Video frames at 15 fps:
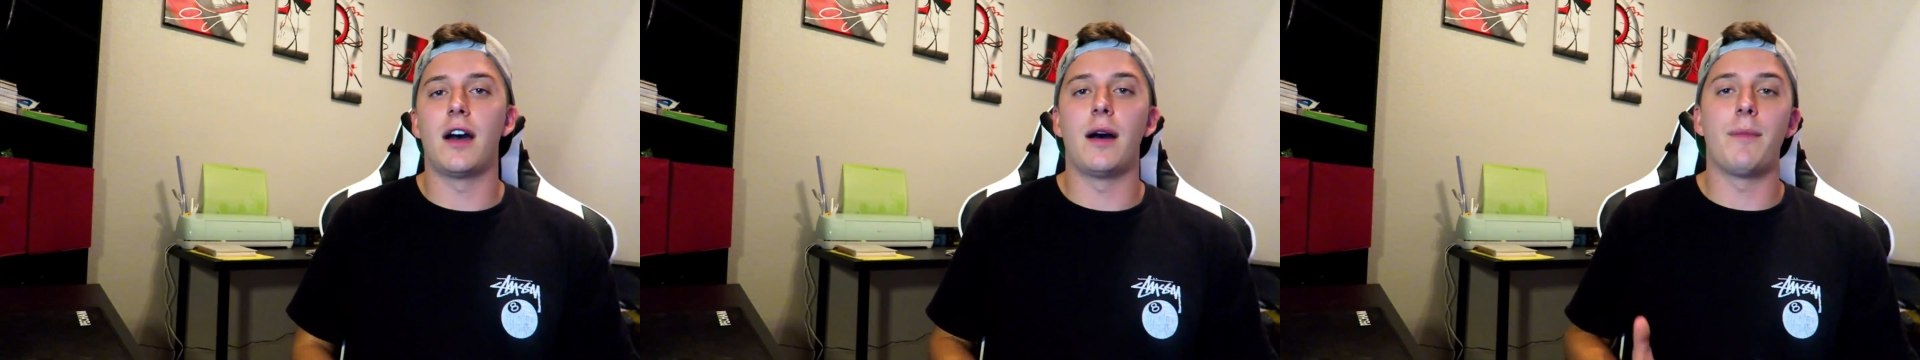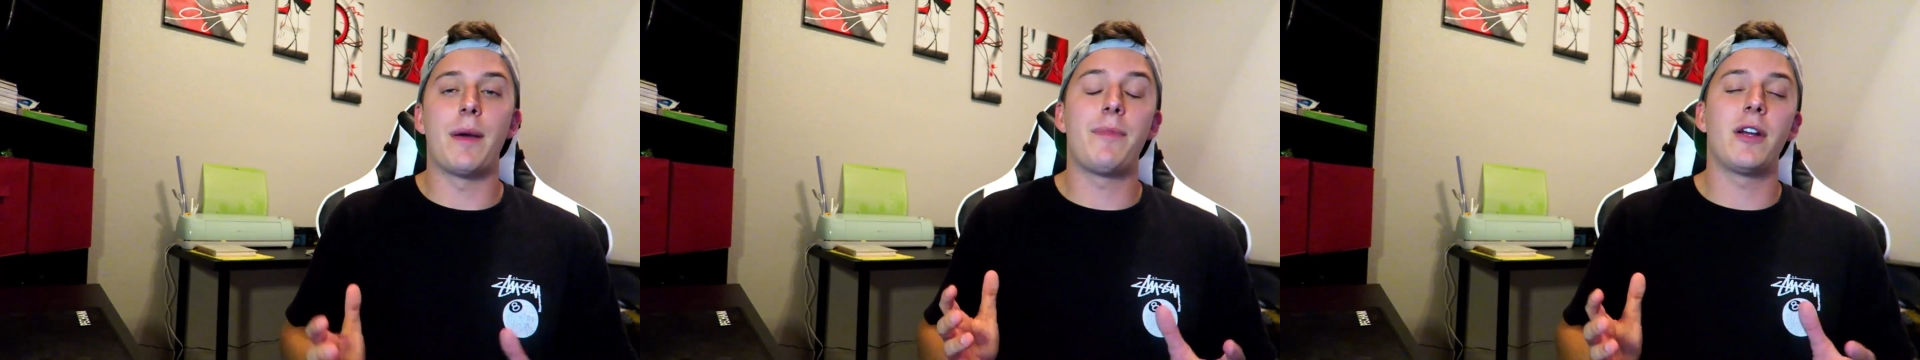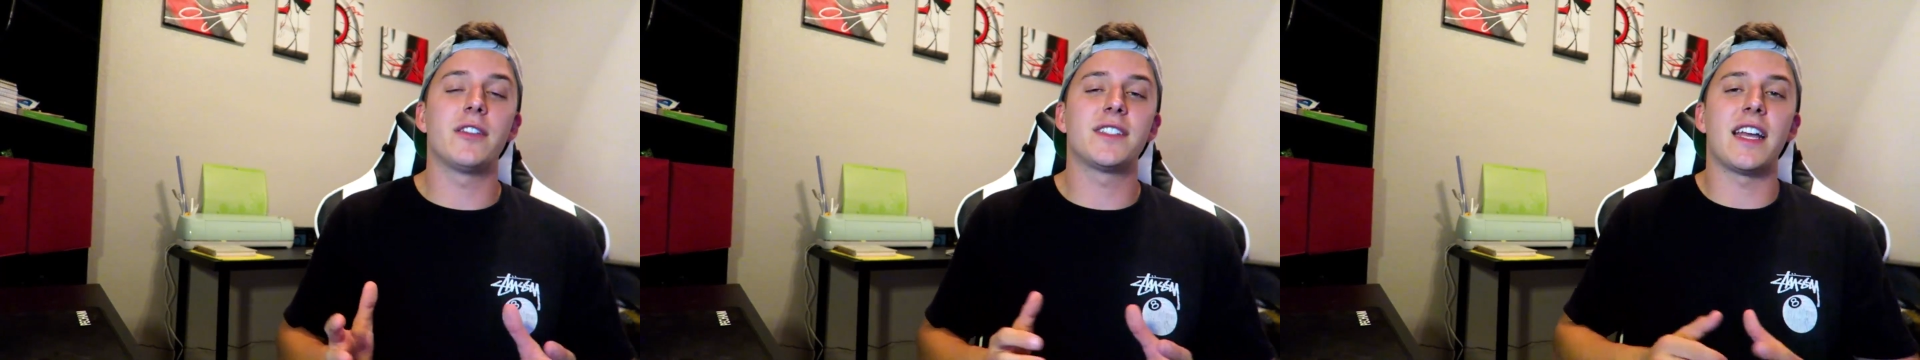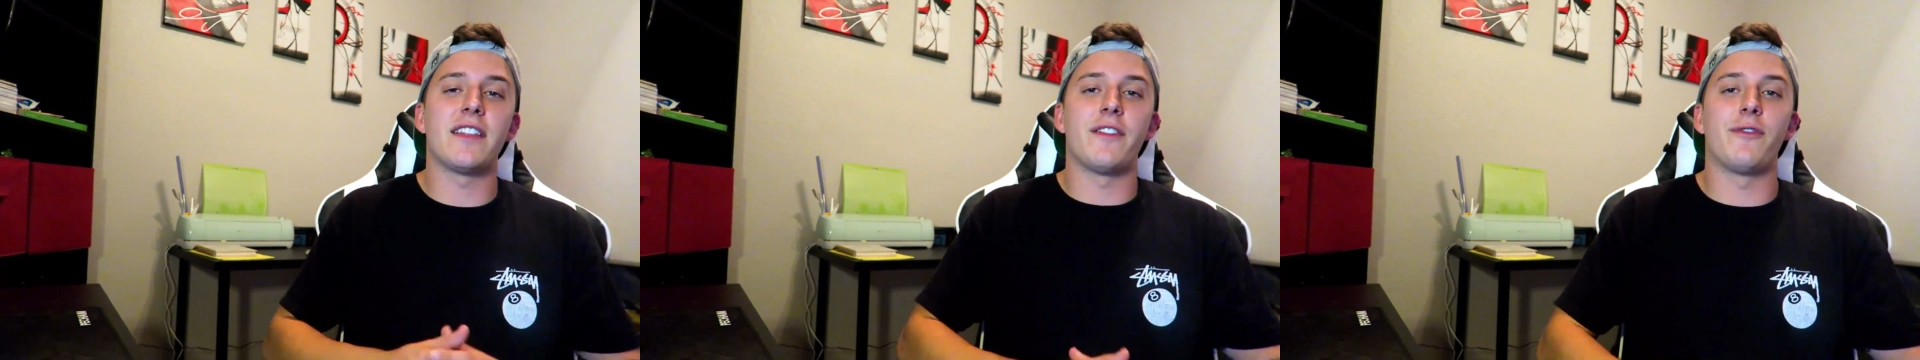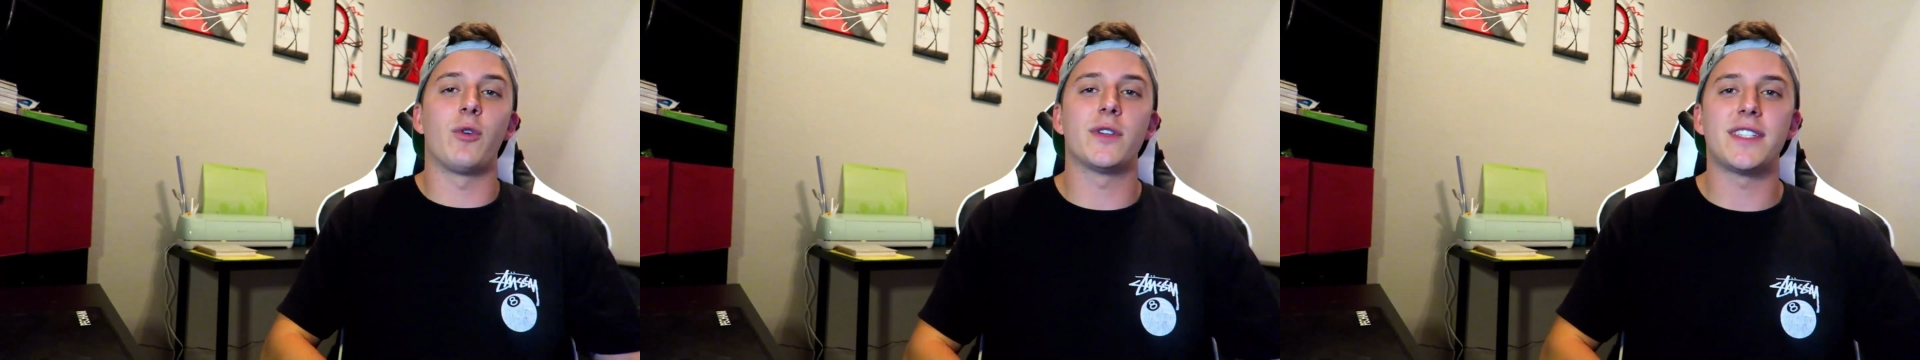My parents
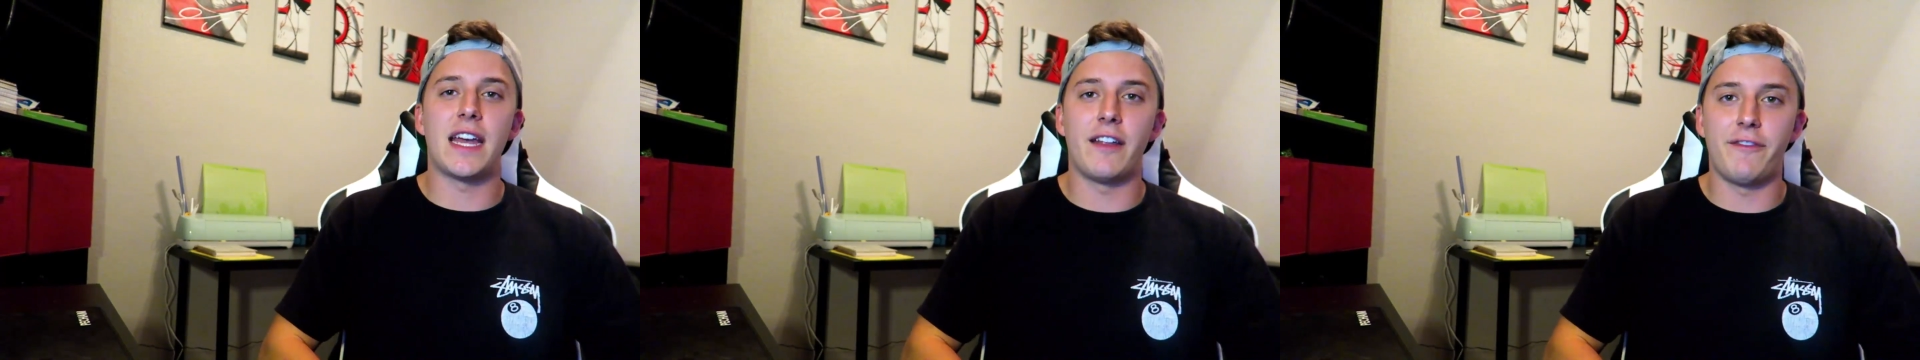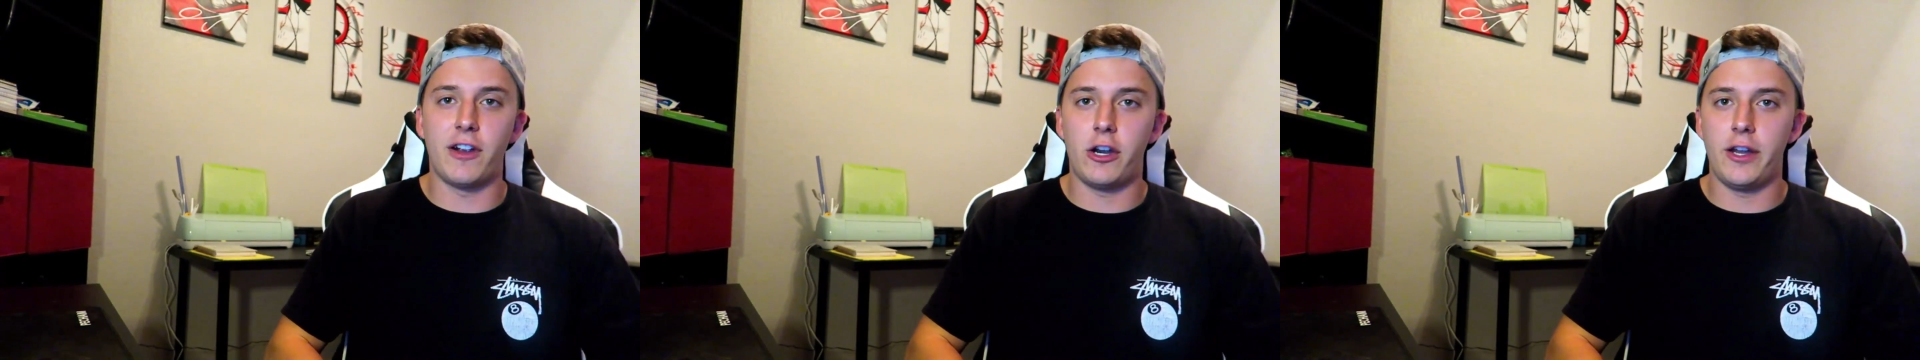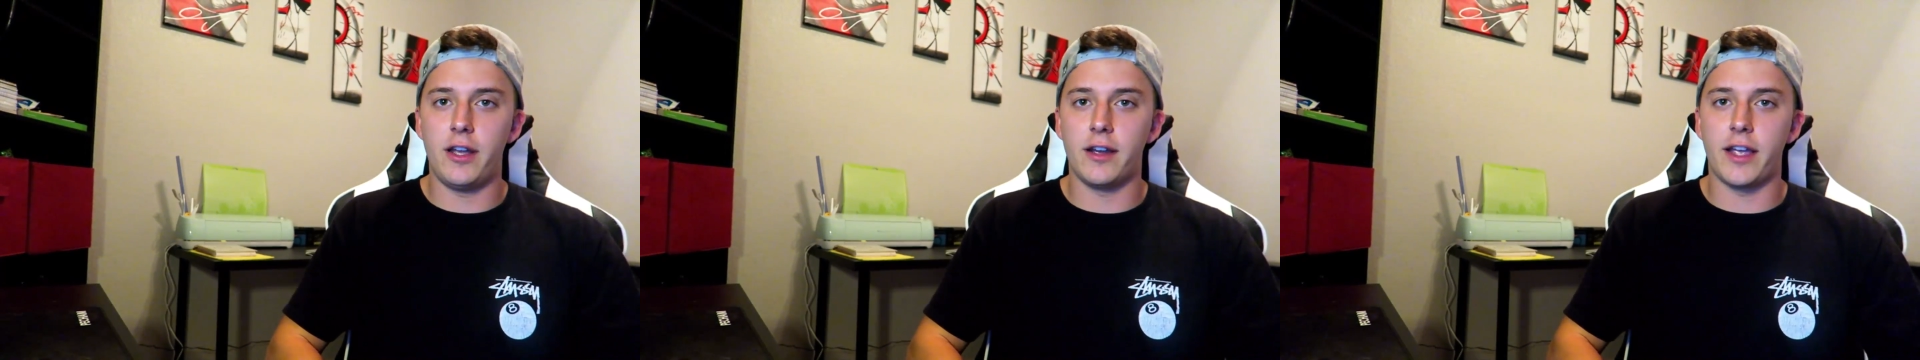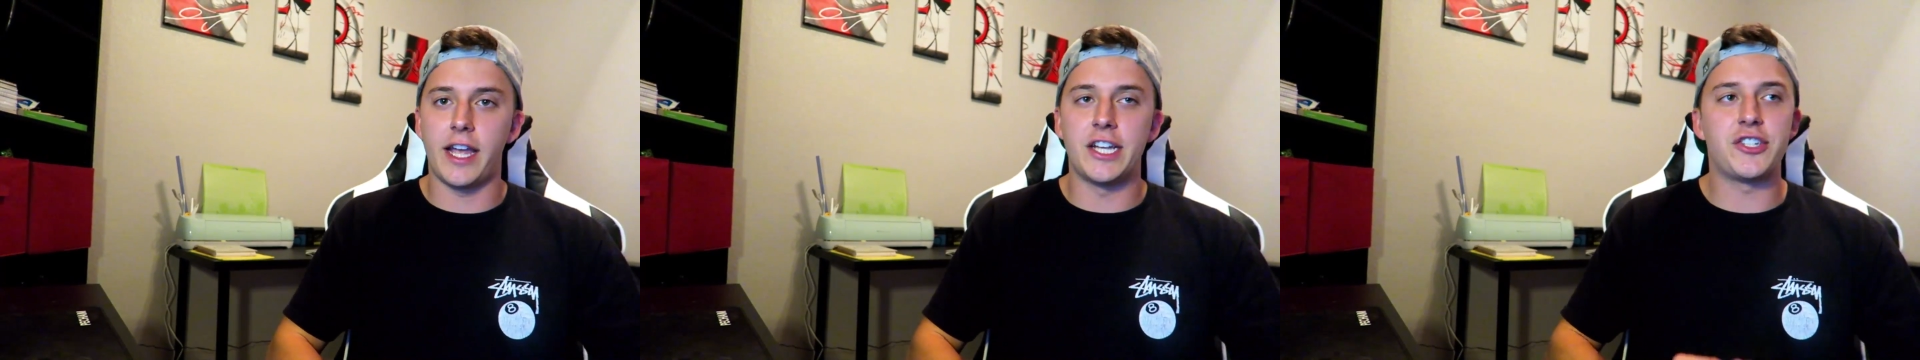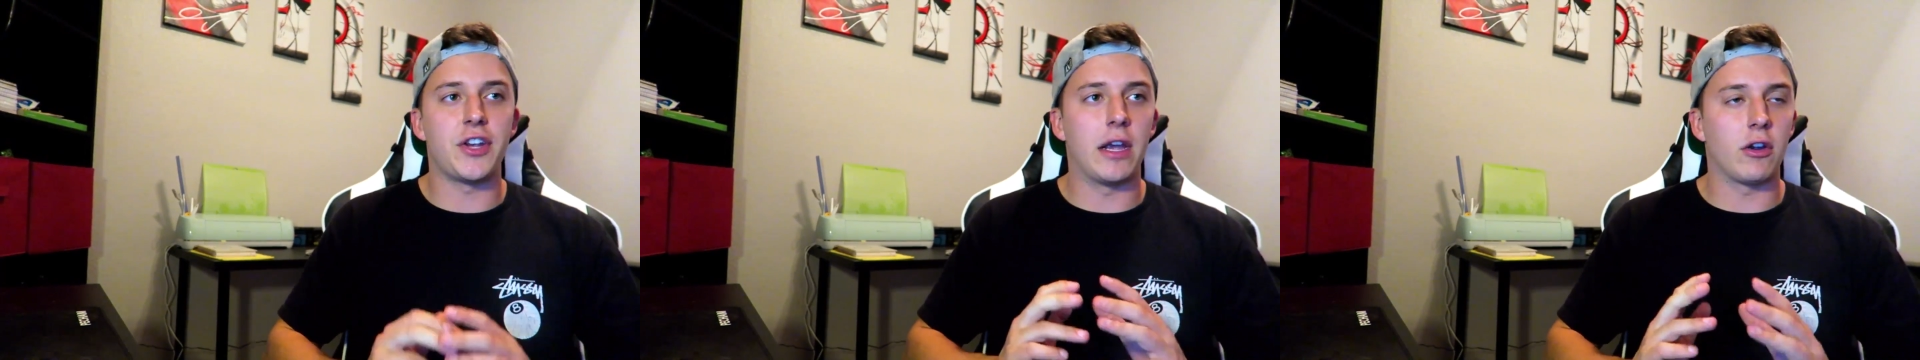got divorced at a very young
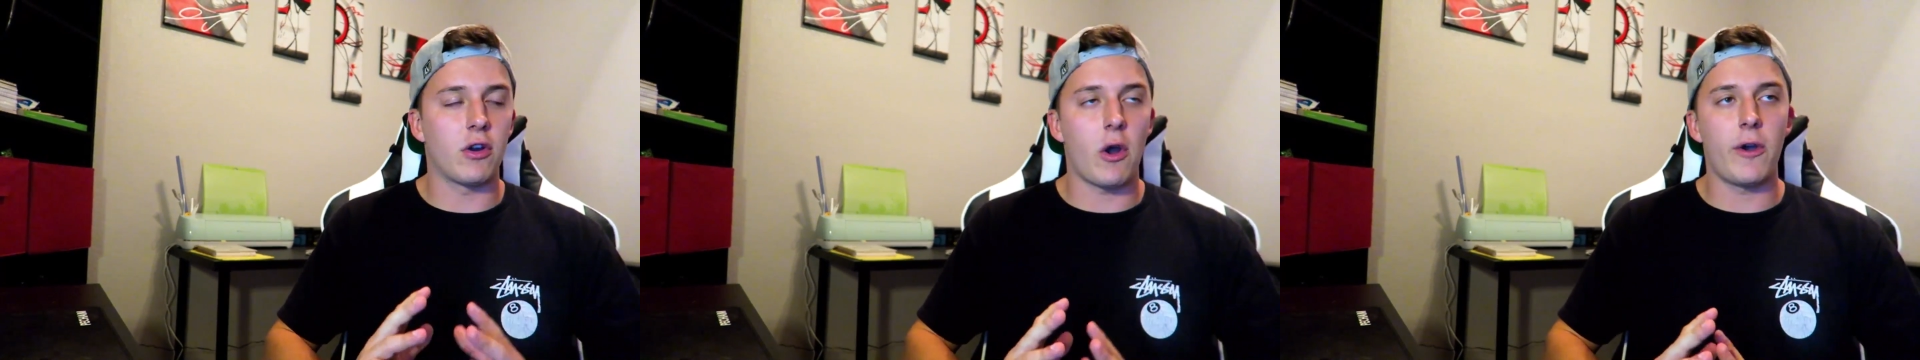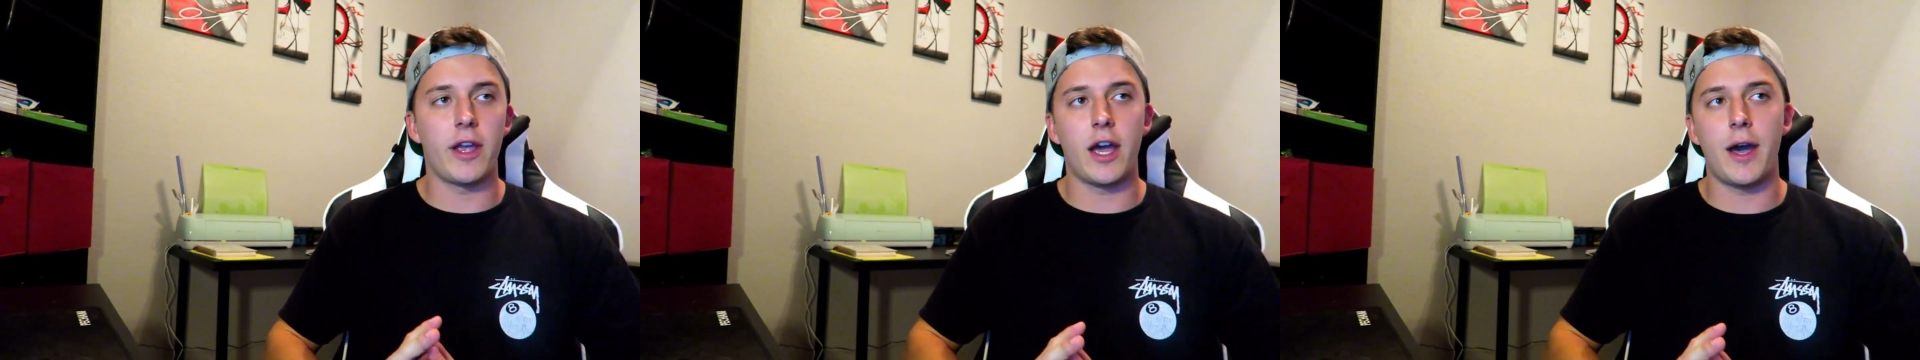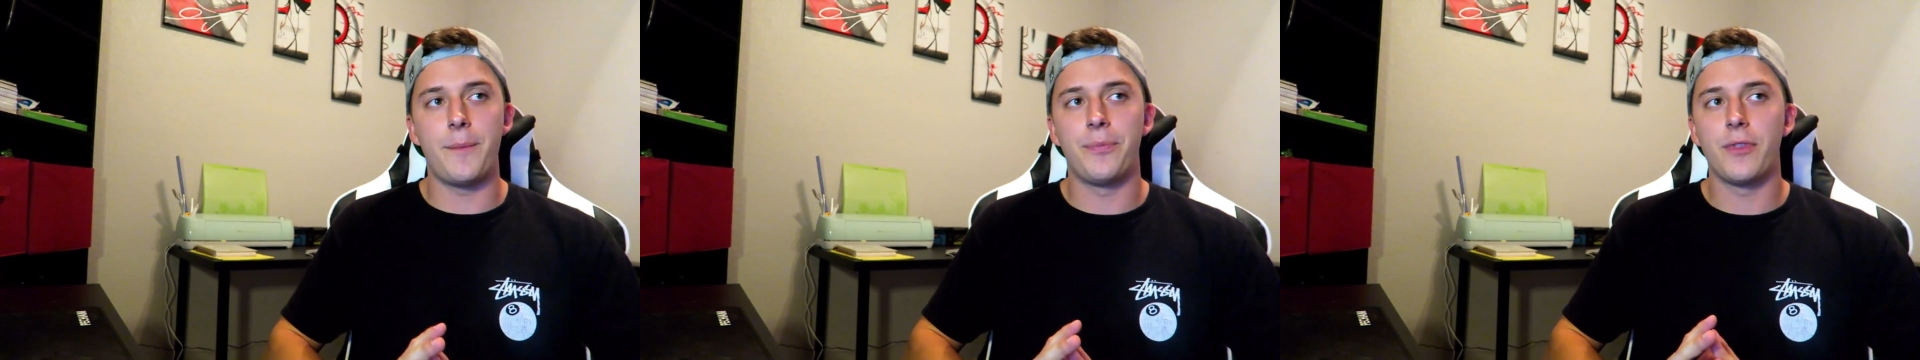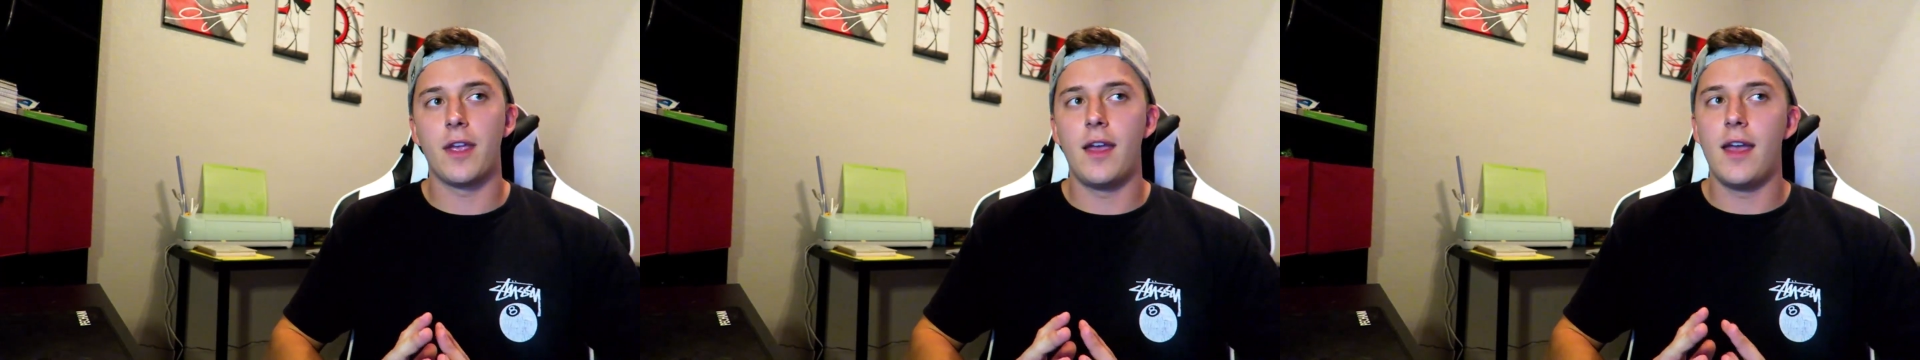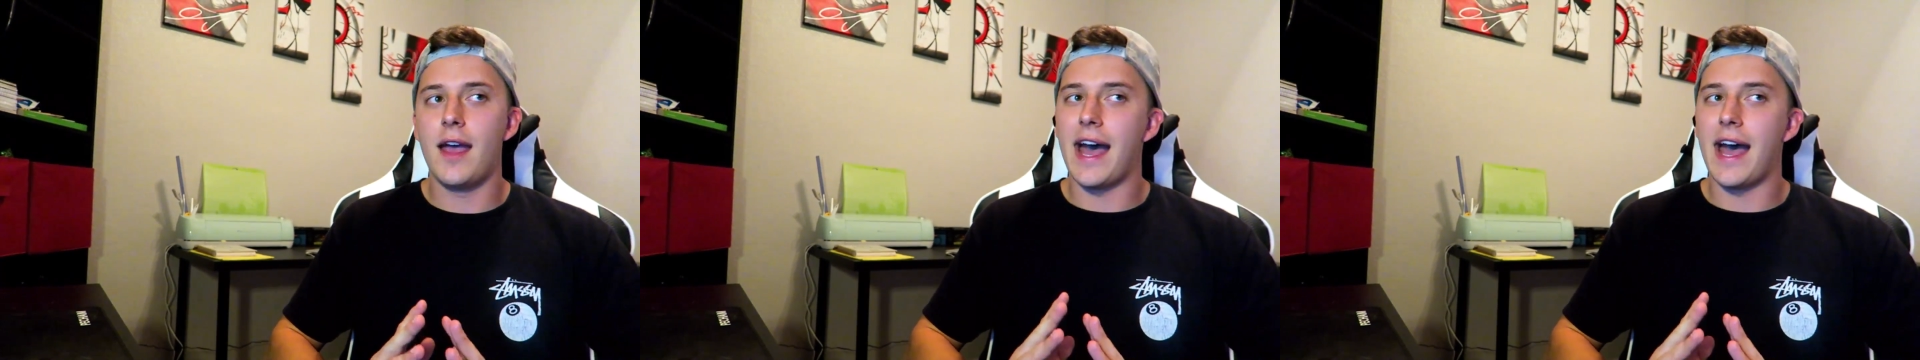age, and growing up,